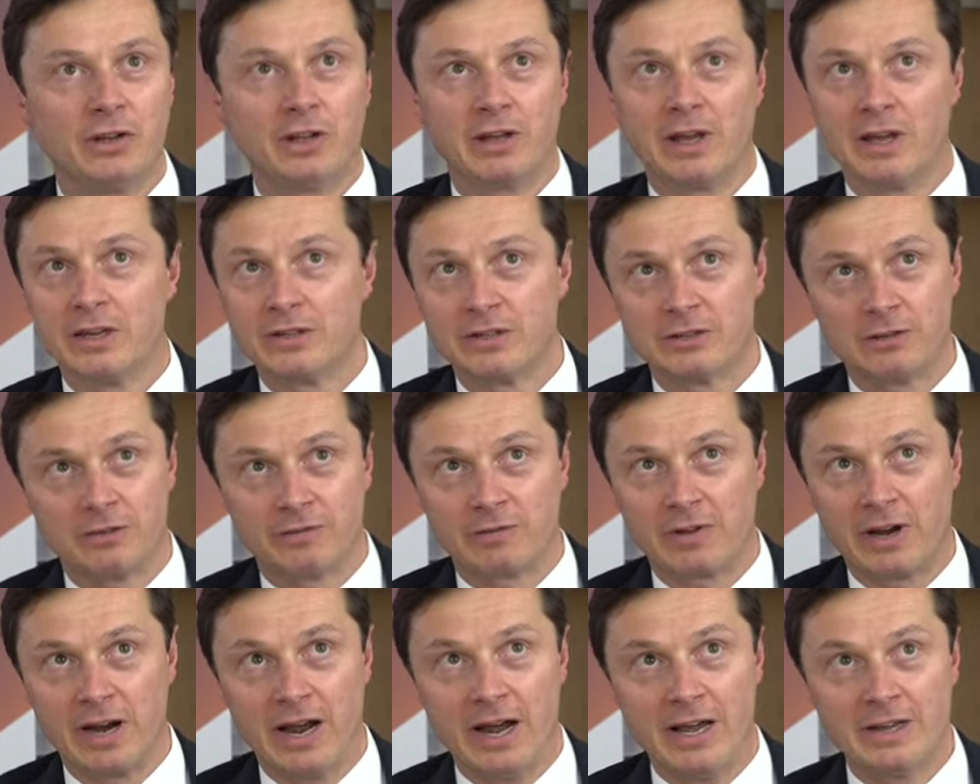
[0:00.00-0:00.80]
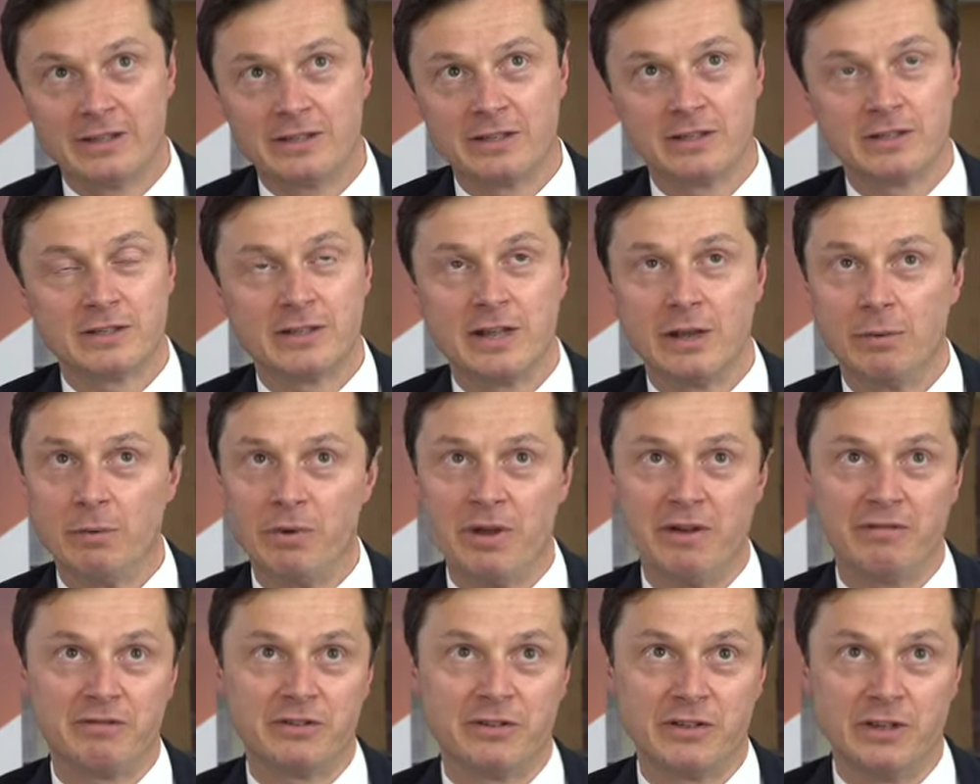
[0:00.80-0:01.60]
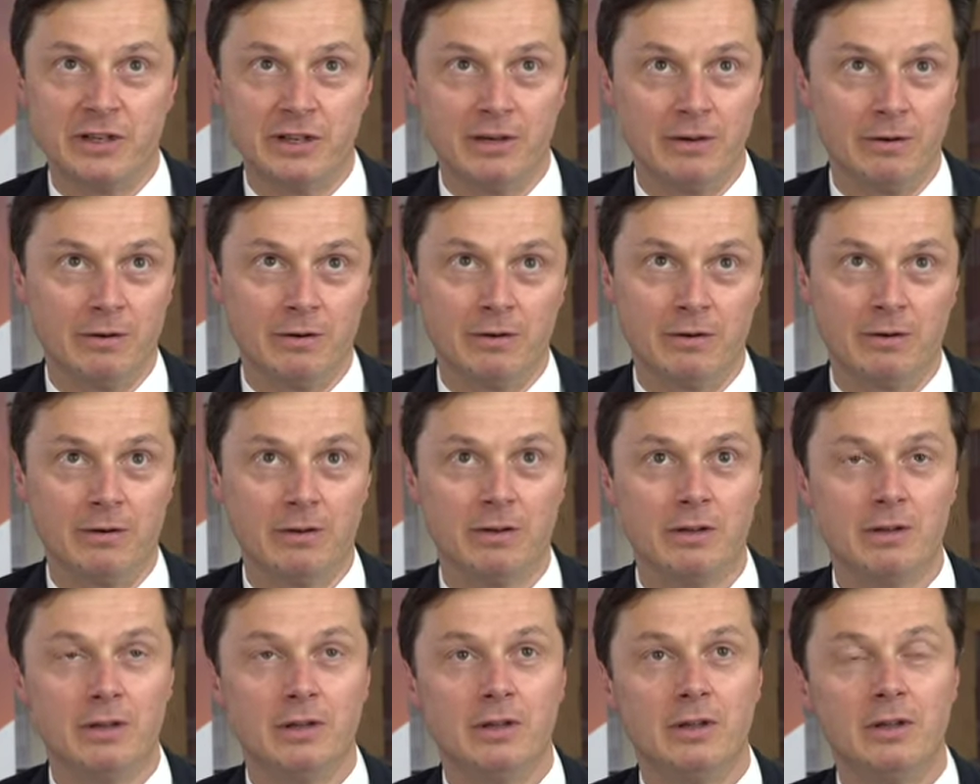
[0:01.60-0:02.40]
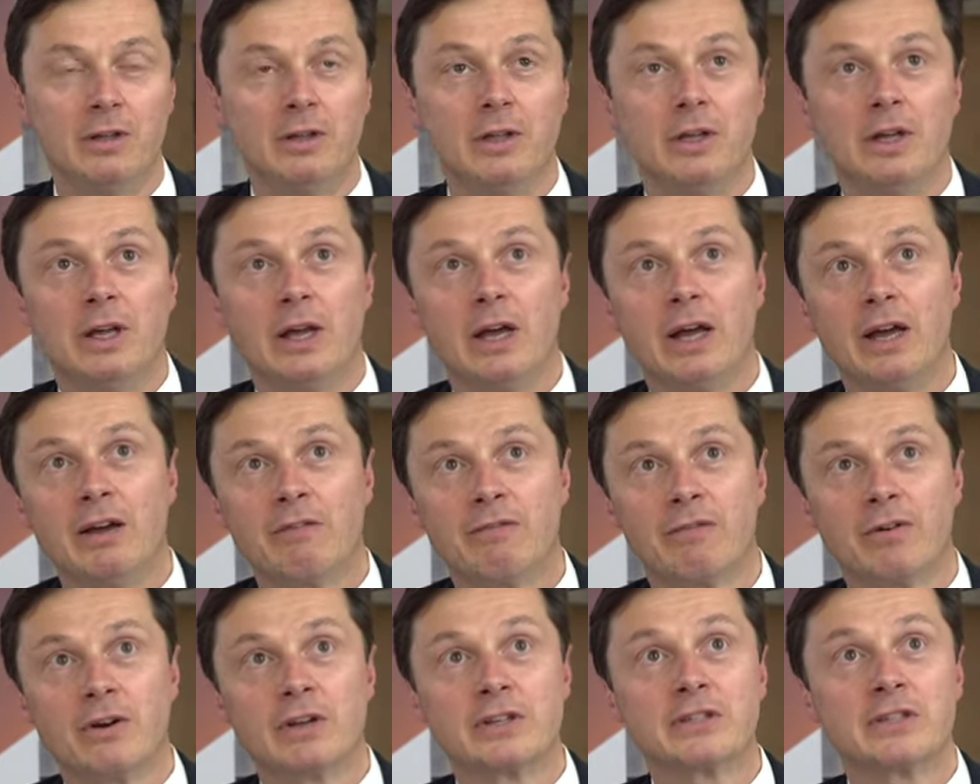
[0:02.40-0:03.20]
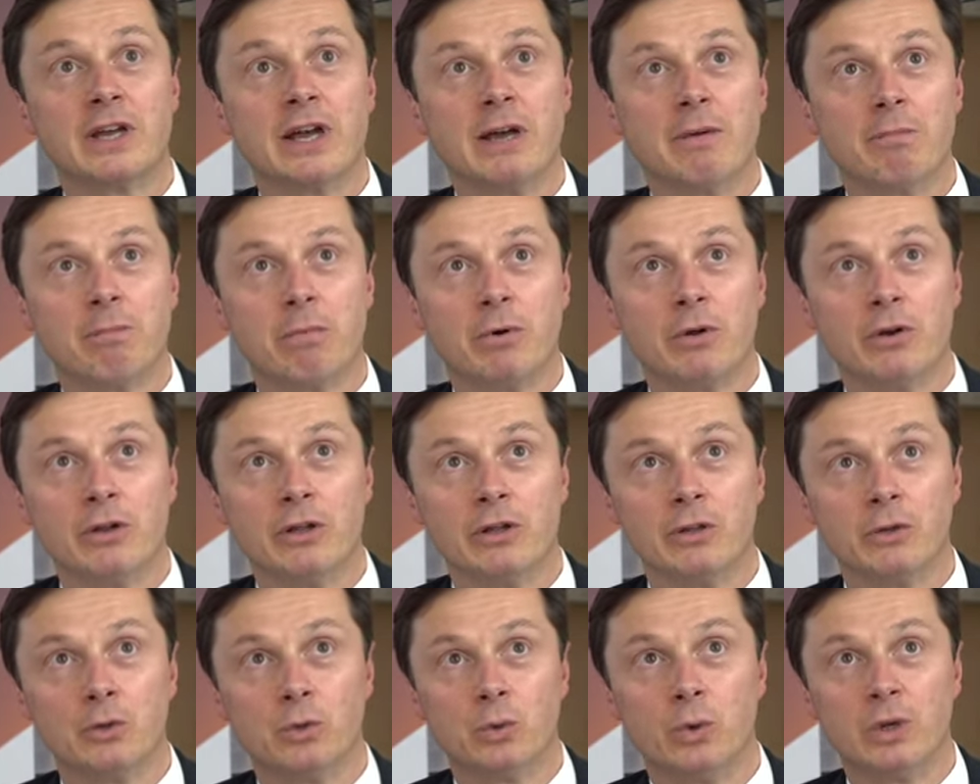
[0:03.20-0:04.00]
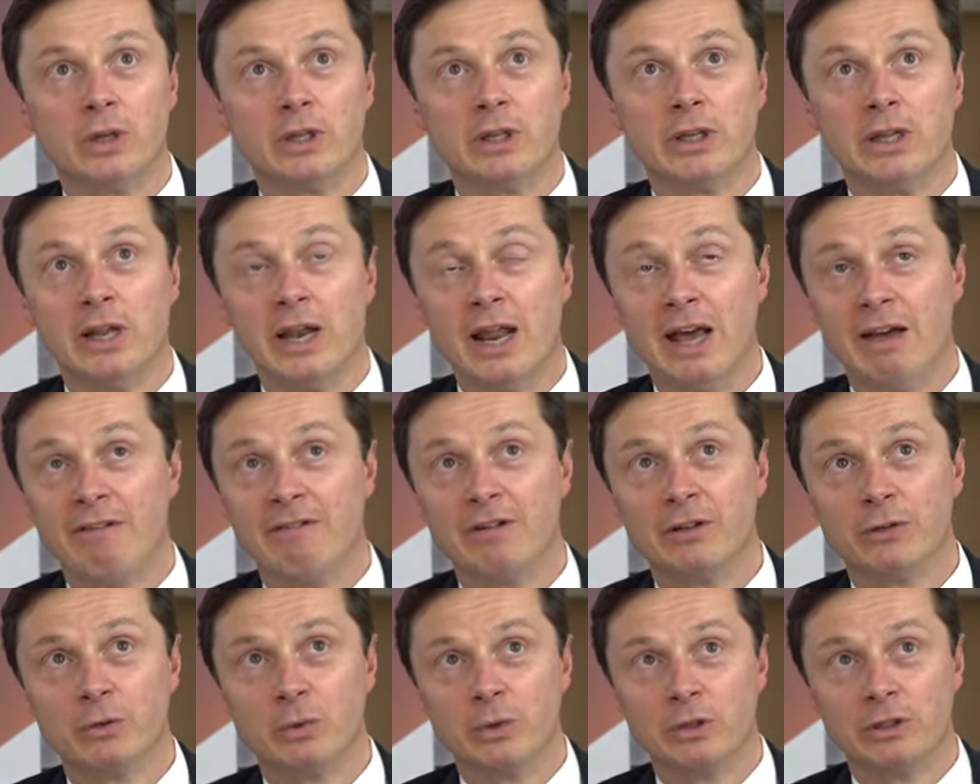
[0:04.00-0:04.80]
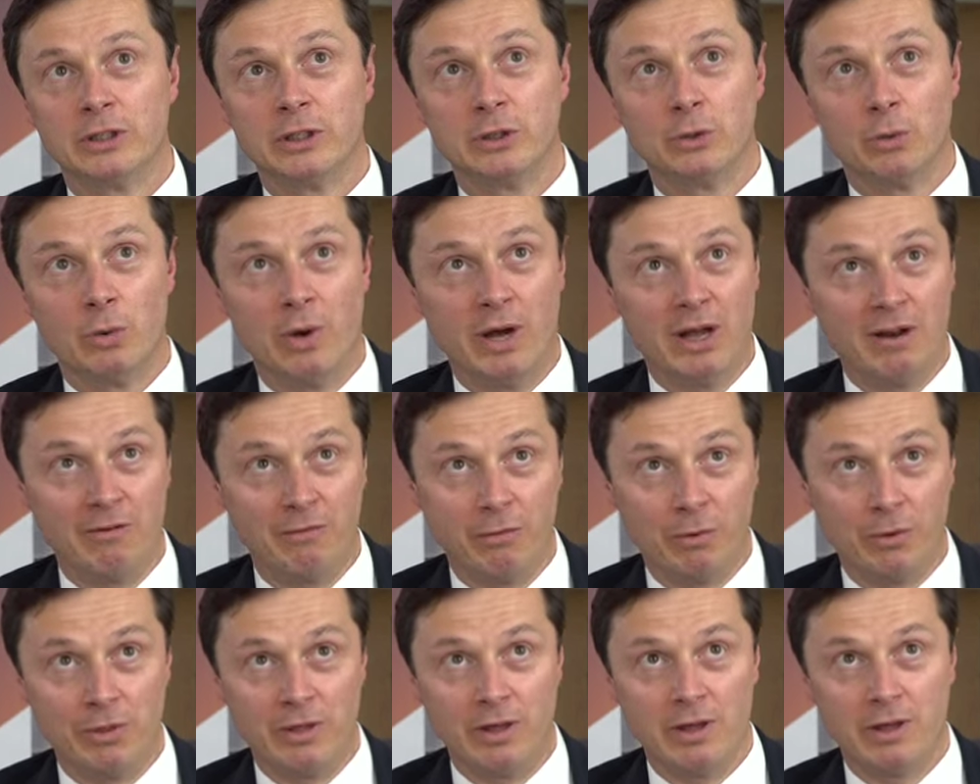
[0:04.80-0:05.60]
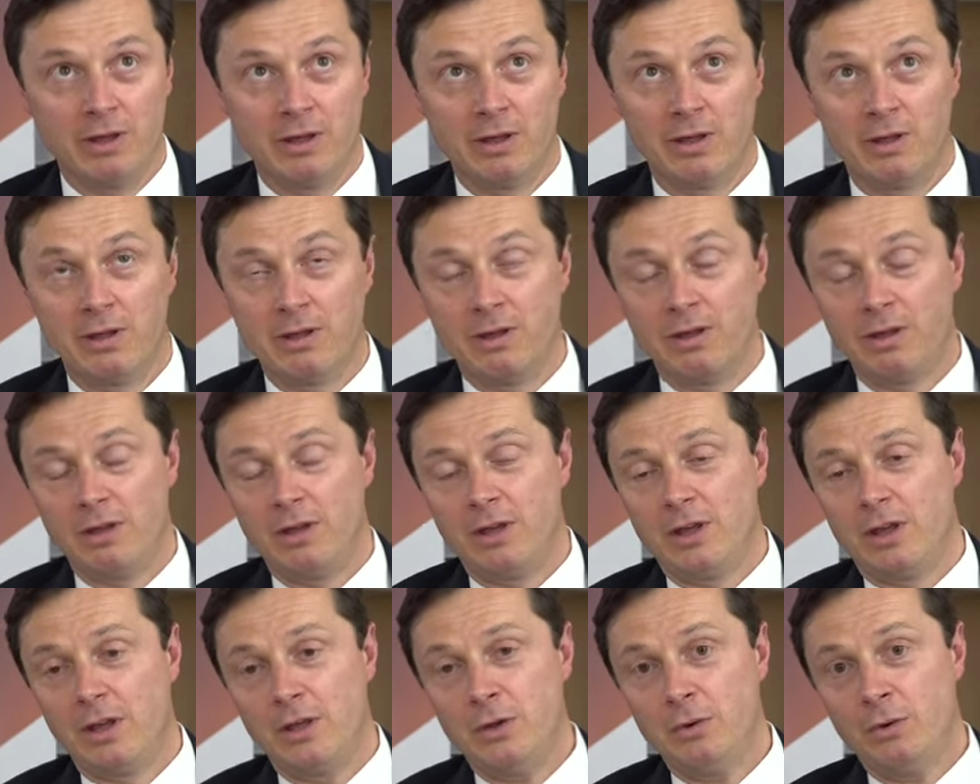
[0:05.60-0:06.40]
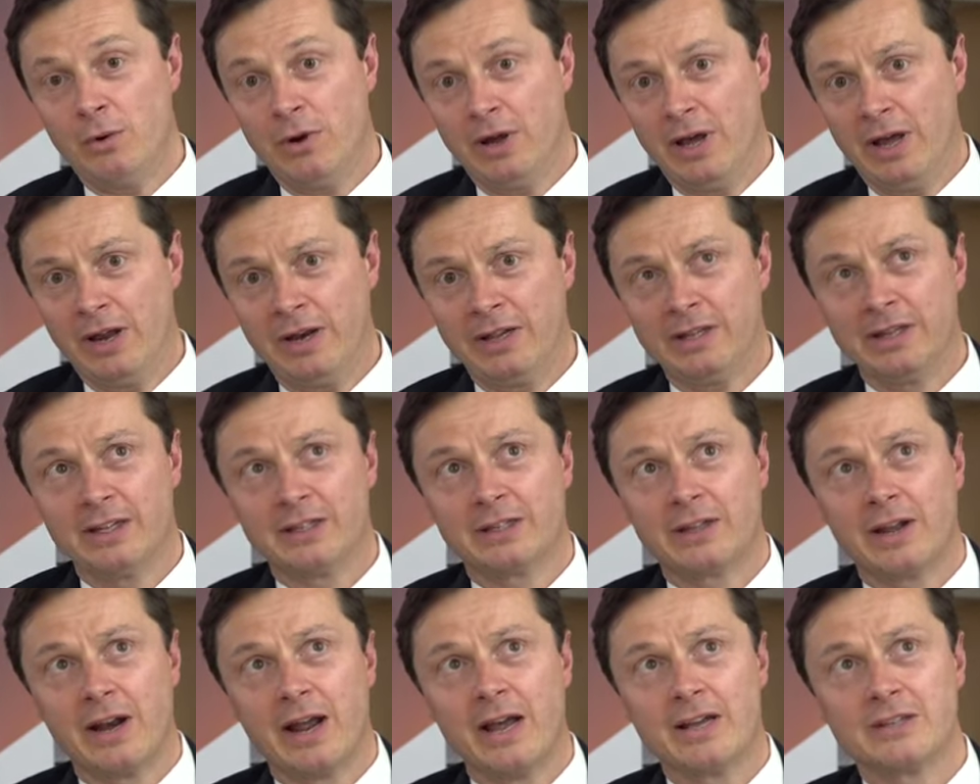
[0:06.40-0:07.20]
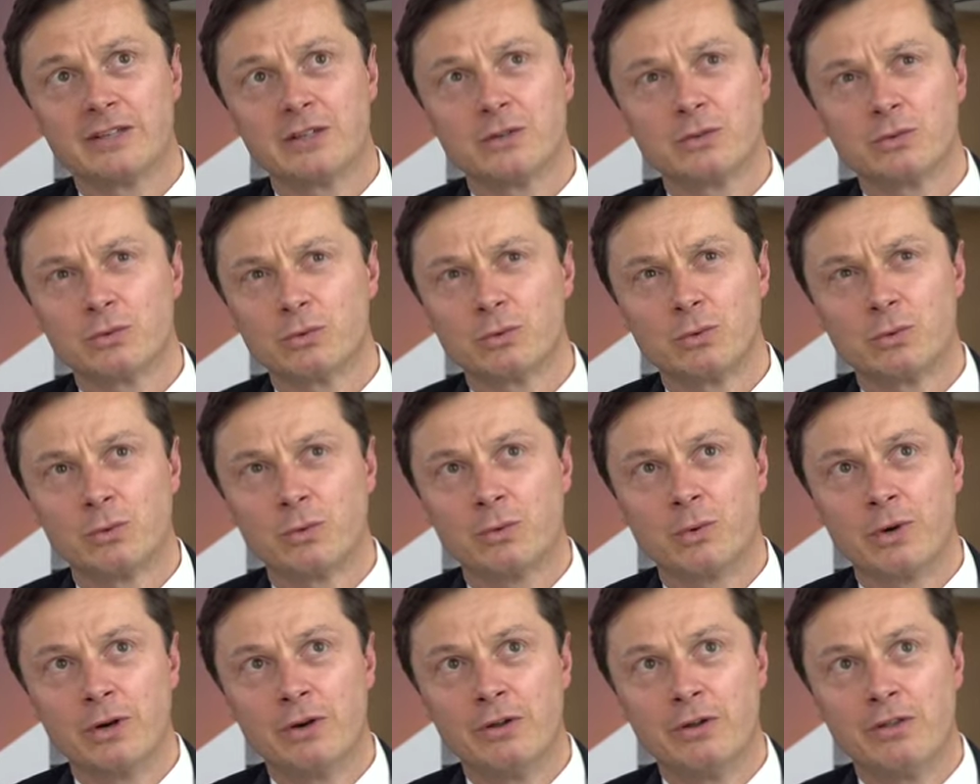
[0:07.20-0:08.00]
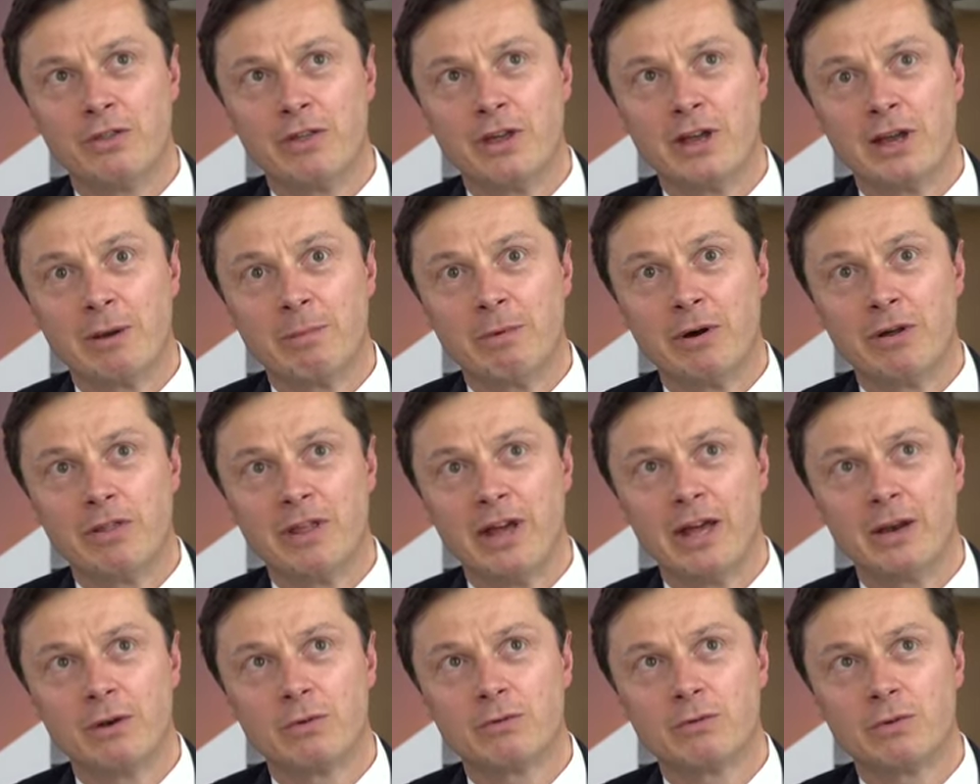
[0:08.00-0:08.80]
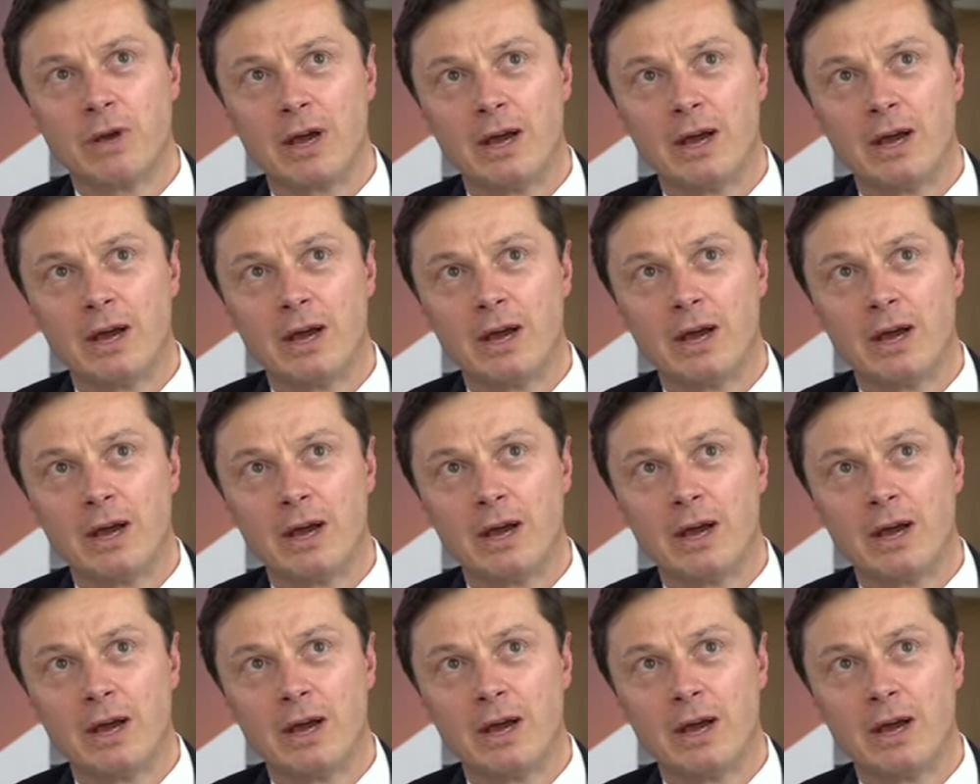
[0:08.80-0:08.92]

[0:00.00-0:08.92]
in cases of crisis that we have seen, for example, in 2011, 2012 with the euro area debt crisis. What do you think about that?